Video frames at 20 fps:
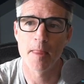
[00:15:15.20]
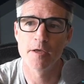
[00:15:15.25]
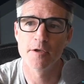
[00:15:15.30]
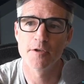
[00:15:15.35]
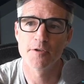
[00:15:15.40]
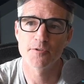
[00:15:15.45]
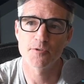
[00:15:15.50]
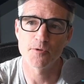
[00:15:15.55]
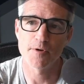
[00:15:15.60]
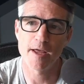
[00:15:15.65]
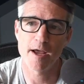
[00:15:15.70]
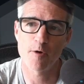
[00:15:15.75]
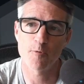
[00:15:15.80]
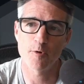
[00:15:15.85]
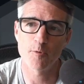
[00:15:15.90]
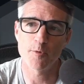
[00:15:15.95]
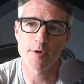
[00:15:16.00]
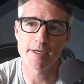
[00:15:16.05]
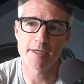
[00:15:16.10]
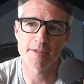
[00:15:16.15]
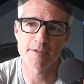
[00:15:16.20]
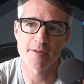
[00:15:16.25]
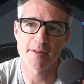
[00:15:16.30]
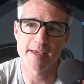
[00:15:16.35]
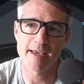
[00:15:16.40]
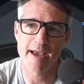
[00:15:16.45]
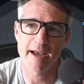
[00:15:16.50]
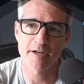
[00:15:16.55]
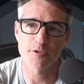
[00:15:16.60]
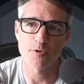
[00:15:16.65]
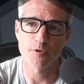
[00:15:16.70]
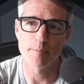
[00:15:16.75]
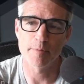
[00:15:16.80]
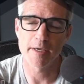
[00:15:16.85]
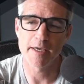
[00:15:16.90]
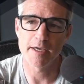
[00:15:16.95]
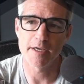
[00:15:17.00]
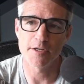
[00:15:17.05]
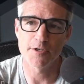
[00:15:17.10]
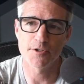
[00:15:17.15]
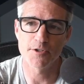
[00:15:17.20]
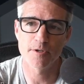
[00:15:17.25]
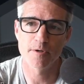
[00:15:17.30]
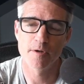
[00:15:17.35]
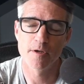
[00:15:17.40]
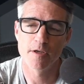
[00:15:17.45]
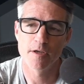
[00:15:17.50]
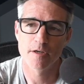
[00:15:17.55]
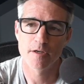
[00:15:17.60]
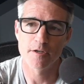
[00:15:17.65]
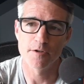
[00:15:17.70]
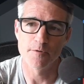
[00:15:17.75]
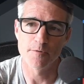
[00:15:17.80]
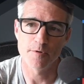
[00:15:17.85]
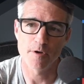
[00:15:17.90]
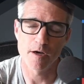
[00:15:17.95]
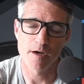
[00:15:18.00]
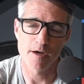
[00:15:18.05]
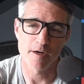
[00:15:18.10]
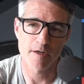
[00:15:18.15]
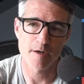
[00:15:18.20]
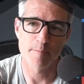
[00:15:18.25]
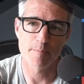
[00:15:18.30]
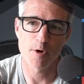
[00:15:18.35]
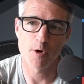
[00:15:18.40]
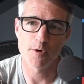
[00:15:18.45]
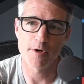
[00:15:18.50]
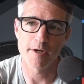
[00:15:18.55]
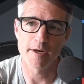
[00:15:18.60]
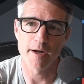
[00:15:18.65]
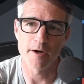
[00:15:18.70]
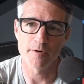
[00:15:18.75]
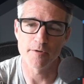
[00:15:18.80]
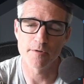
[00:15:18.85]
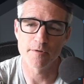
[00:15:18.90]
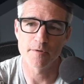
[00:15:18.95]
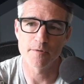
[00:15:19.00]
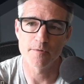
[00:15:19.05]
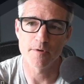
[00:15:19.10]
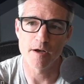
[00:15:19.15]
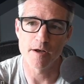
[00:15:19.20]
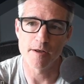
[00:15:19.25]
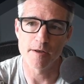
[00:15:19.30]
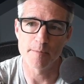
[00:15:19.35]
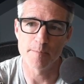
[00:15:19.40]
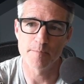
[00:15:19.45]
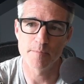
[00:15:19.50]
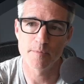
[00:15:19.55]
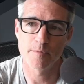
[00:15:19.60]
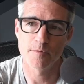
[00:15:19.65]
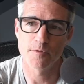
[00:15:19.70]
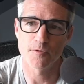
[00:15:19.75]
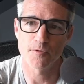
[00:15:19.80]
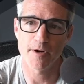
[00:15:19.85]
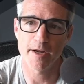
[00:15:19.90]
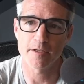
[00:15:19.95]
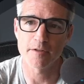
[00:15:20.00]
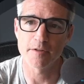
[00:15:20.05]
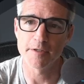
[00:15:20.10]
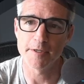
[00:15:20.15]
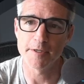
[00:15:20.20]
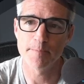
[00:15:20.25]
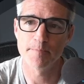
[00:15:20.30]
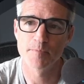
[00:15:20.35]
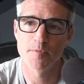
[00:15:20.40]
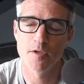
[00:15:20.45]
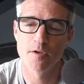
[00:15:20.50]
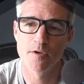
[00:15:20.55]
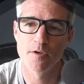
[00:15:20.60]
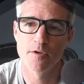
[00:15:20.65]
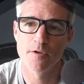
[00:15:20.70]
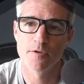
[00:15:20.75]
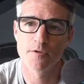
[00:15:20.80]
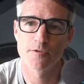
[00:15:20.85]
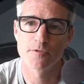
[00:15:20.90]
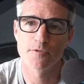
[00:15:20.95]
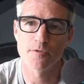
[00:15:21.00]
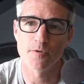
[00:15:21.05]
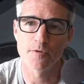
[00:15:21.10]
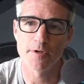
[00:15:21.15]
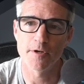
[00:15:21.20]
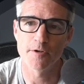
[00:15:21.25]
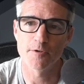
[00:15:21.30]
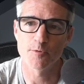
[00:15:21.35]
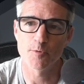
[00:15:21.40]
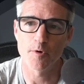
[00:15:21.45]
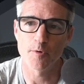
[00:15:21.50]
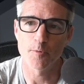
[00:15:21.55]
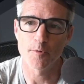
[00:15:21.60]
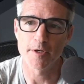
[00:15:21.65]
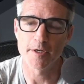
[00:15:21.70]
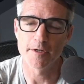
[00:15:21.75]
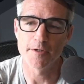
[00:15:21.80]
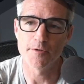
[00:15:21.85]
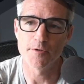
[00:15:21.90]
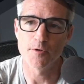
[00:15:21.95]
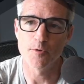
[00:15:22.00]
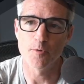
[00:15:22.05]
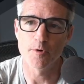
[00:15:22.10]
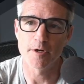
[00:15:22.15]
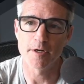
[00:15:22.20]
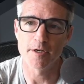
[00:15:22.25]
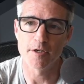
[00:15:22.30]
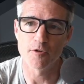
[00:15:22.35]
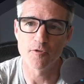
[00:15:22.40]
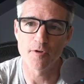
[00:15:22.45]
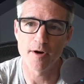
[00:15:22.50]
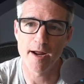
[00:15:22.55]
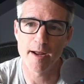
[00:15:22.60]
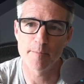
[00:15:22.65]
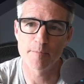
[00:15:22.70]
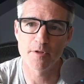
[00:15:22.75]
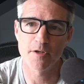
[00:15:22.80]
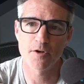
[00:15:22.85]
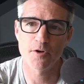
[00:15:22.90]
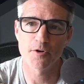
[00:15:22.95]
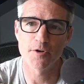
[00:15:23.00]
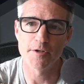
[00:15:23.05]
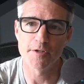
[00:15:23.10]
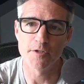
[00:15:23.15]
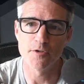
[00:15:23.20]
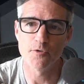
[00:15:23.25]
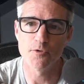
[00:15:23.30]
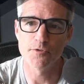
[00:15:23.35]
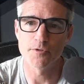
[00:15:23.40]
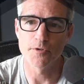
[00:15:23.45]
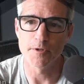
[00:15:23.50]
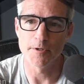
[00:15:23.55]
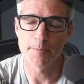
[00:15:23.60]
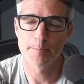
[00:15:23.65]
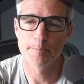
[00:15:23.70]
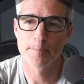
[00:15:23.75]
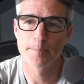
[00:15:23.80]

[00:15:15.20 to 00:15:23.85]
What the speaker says: So now when we get to the actual page component directly, so here's what we're going to do. We're going to grab the current user